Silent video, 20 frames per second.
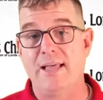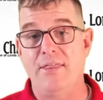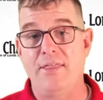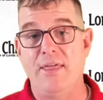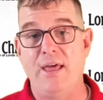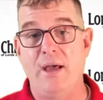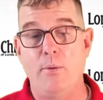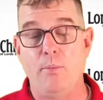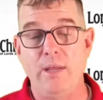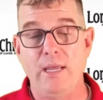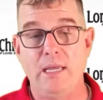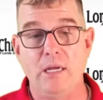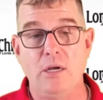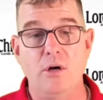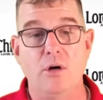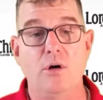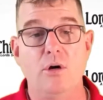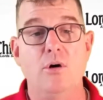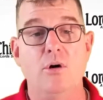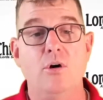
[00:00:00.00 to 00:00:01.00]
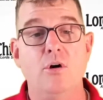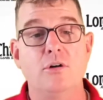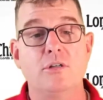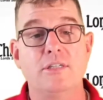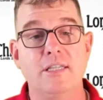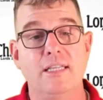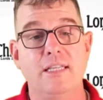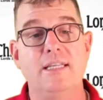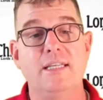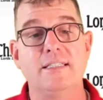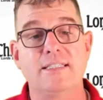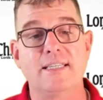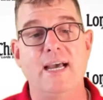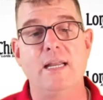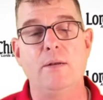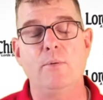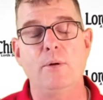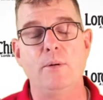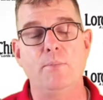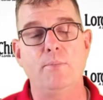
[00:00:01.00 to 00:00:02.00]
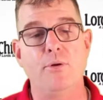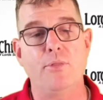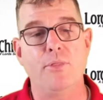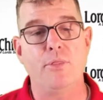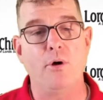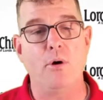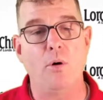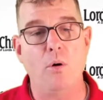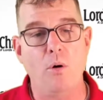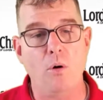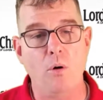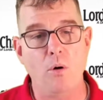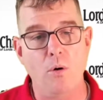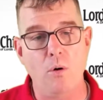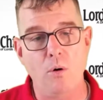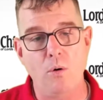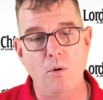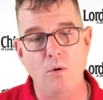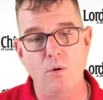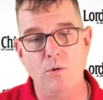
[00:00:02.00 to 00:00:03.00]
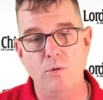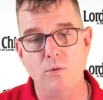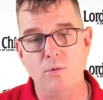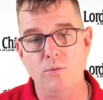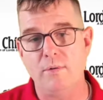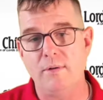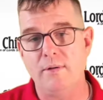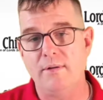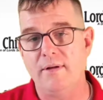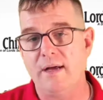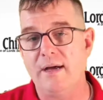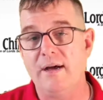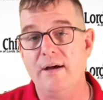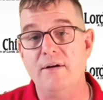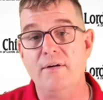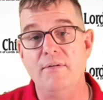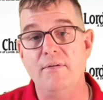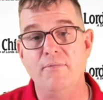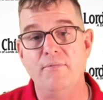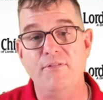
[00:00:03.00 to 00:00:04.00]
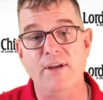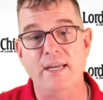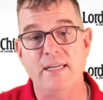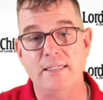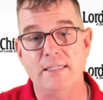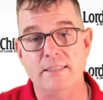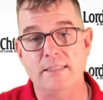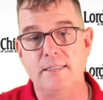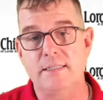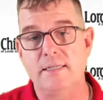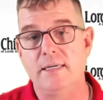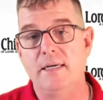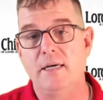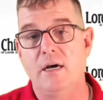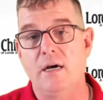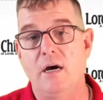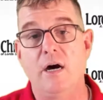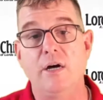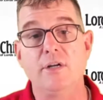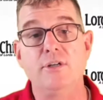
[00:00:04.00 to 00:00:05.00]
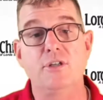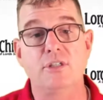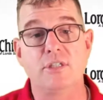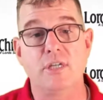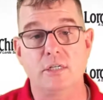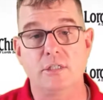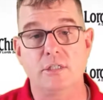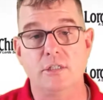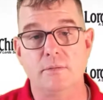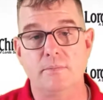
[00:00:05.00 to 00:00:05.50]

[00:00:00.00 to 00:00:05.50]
that we hook to the inside, and we put the whole vent under suction.